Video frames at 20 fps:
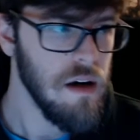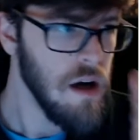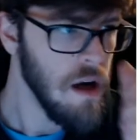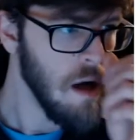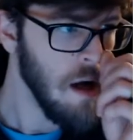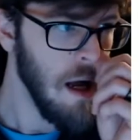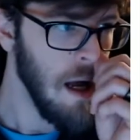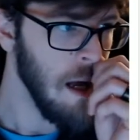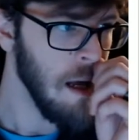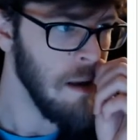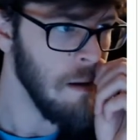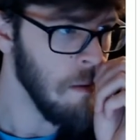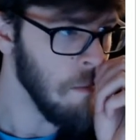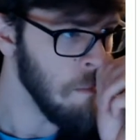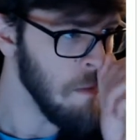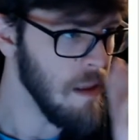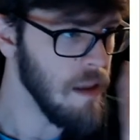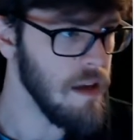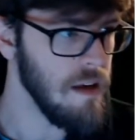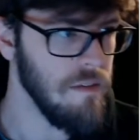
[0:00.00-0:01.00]
and
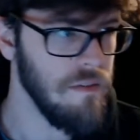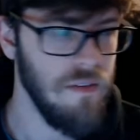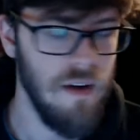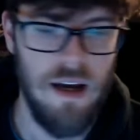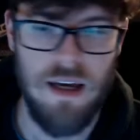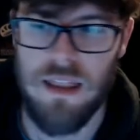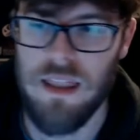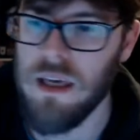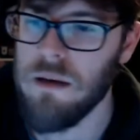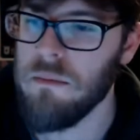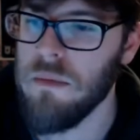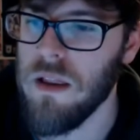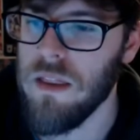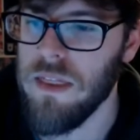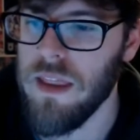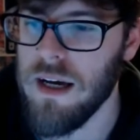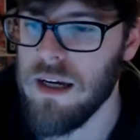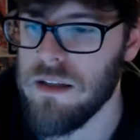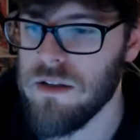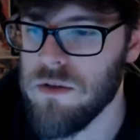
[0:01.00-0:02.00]
ability to find them,
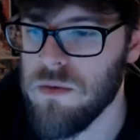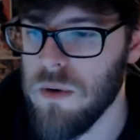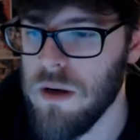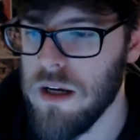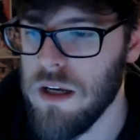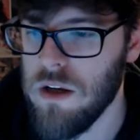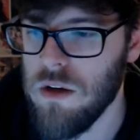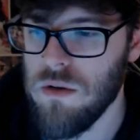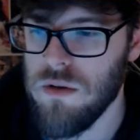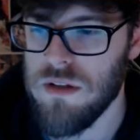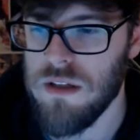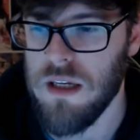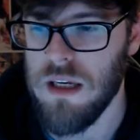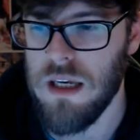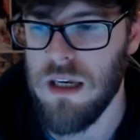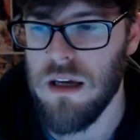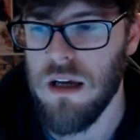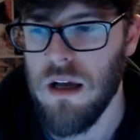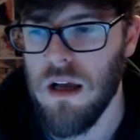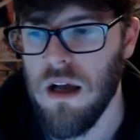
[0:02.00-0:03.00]
that's why you see
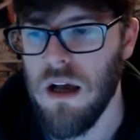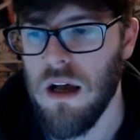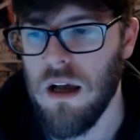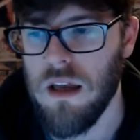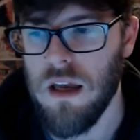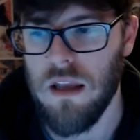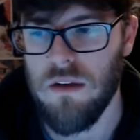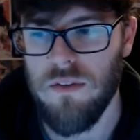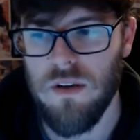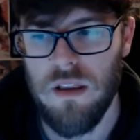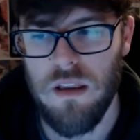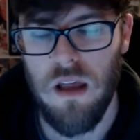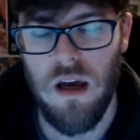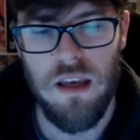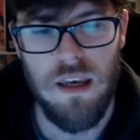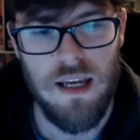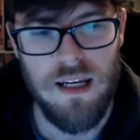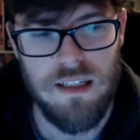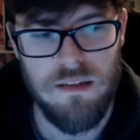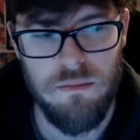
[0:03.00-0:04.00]
kind of a
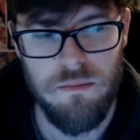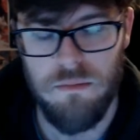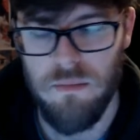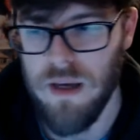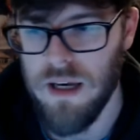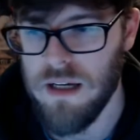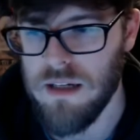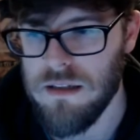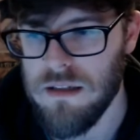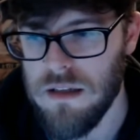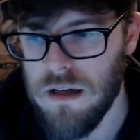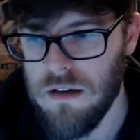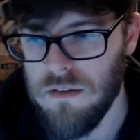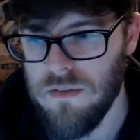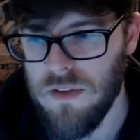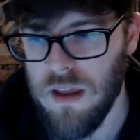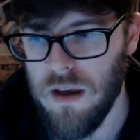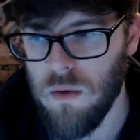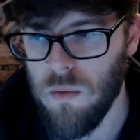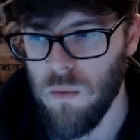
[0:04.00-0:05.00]
nice mix of
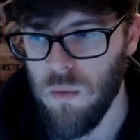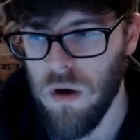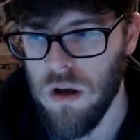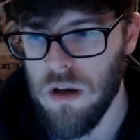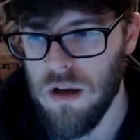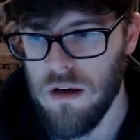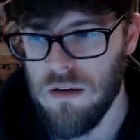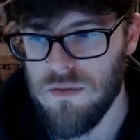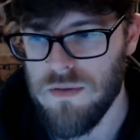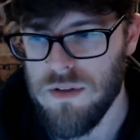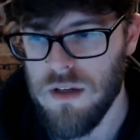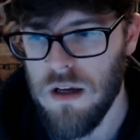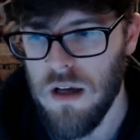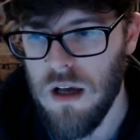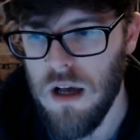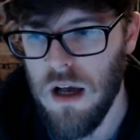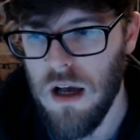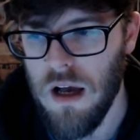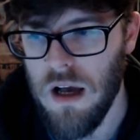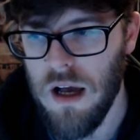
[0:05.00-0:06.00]
like one-ofs
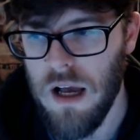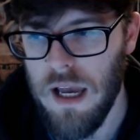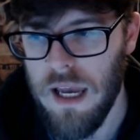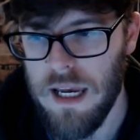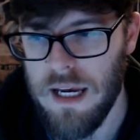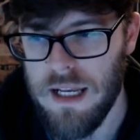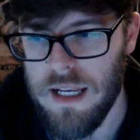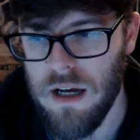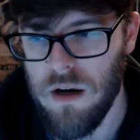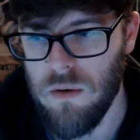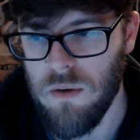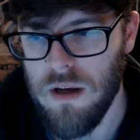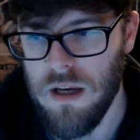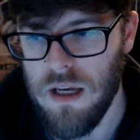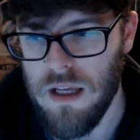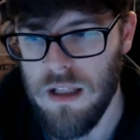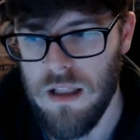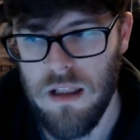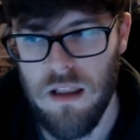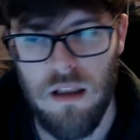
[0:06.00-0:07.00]
hanging out
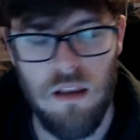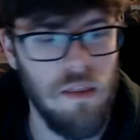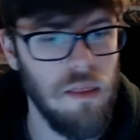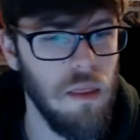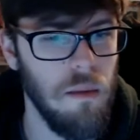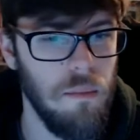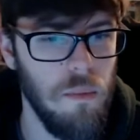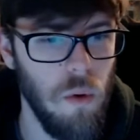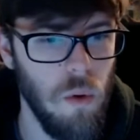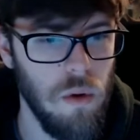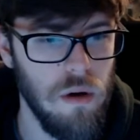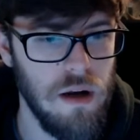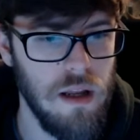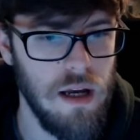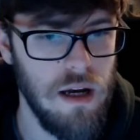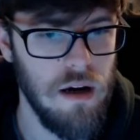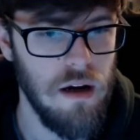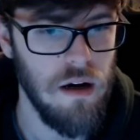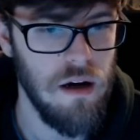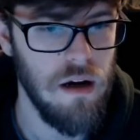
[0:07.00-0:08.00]
in the board here.